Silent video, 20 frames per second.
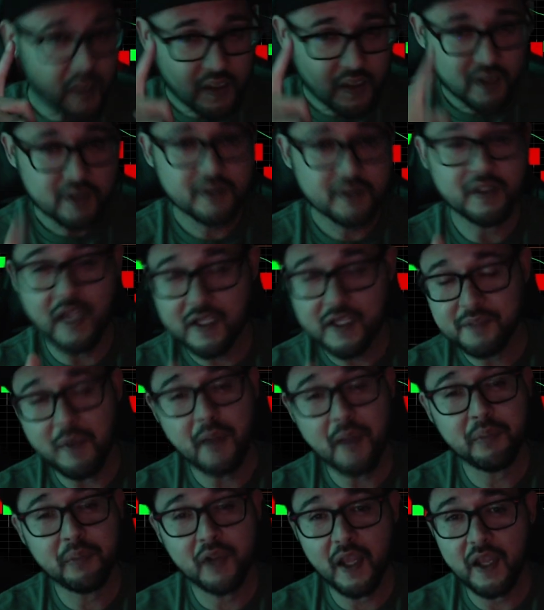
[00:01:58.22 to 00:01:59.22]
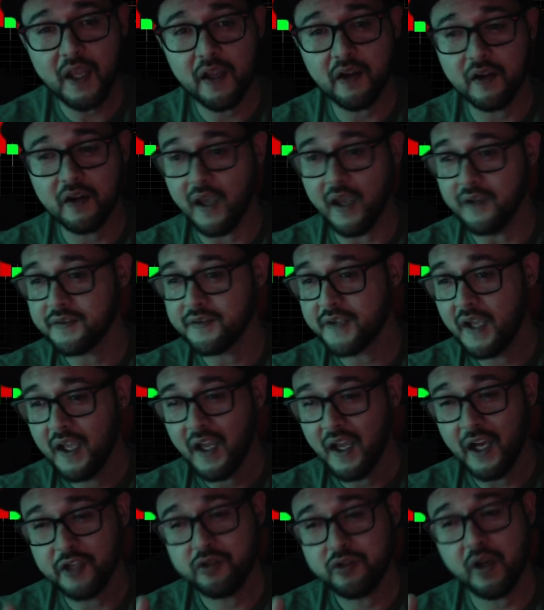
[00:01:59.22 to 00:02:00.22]
So that's my play here, guys.
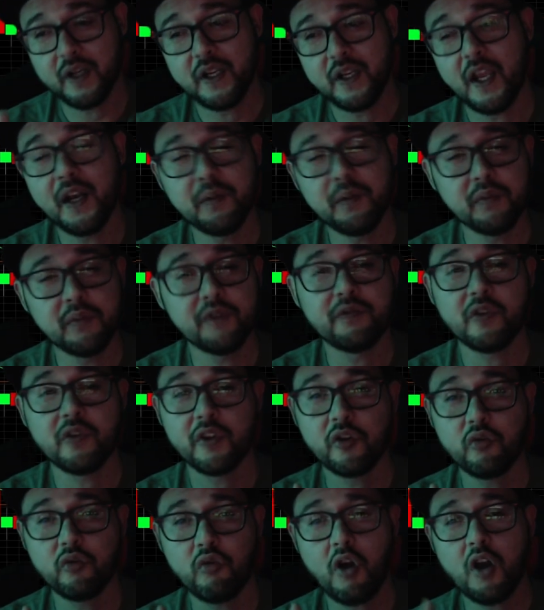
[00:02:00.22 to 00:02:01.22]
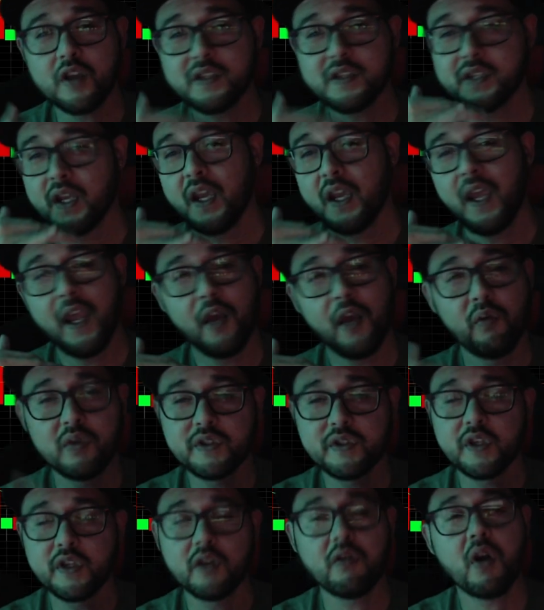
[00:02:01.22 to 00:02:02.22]
I try to get in before the cross, and once
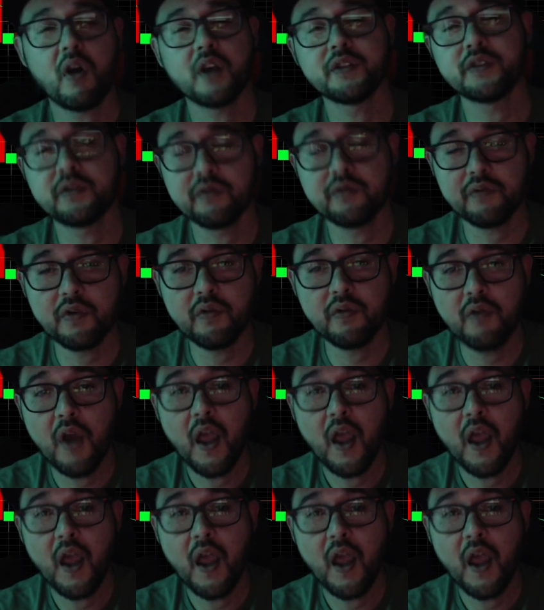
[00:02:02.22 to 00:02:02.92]
it crosses through,